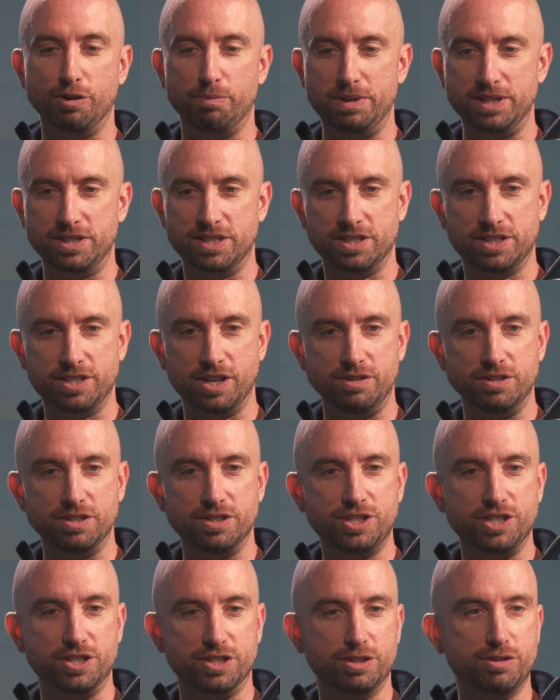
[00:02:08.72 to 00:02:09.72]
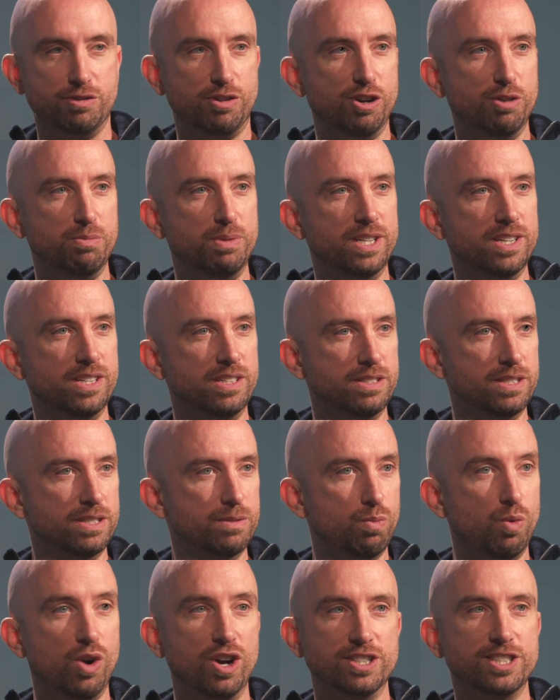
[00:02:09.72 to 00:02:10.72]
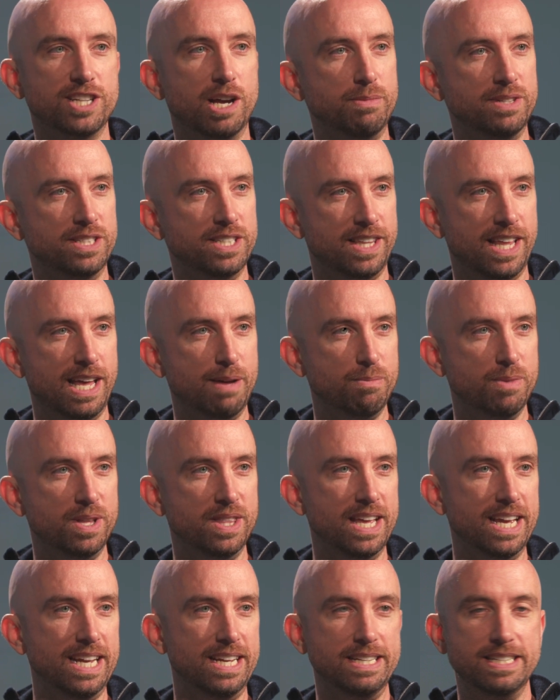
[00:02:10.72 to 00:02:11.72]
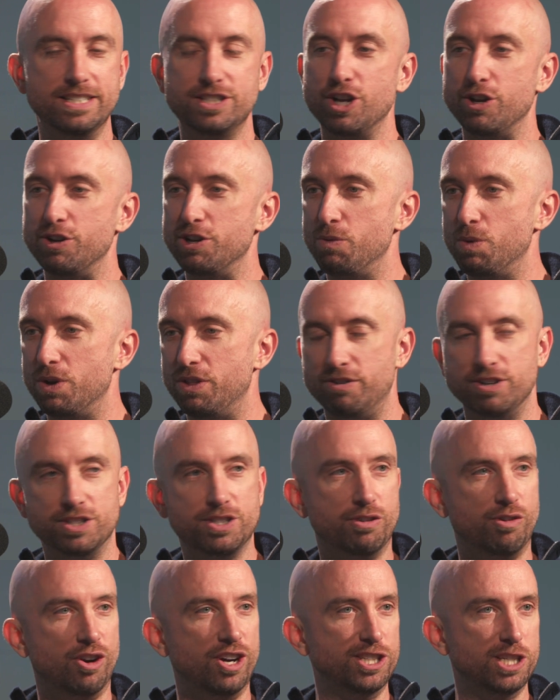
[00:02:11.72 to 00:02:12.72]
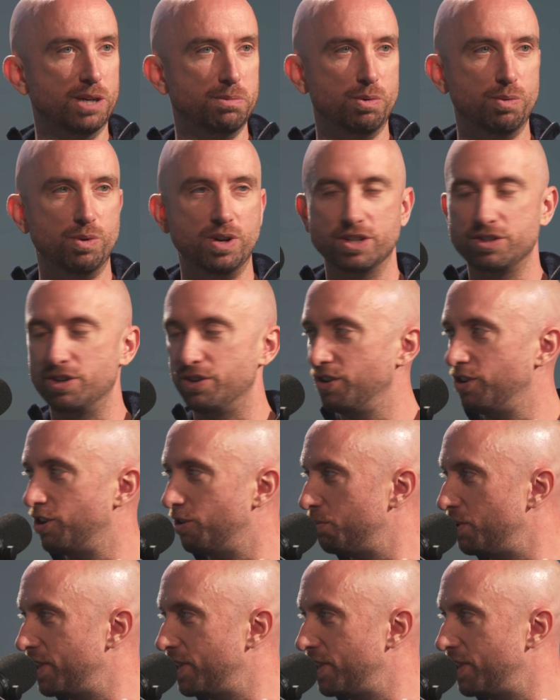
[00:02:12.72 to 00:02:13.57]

of business owners just grow because work's coming to them and they don't know whether it's the right type of work or not,